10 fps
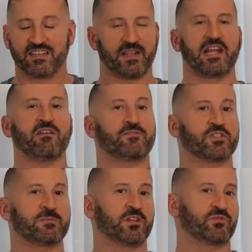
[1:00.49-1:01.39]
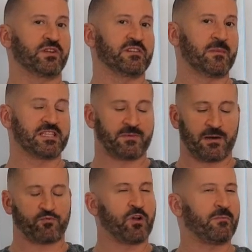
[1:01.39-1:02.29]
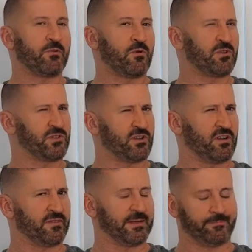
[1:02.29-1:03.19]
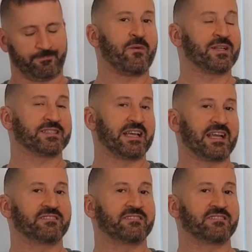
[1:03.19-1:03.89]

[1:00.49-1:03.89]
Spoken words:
Here I've just about 3 lemons, but I probably won't use all of it. I would say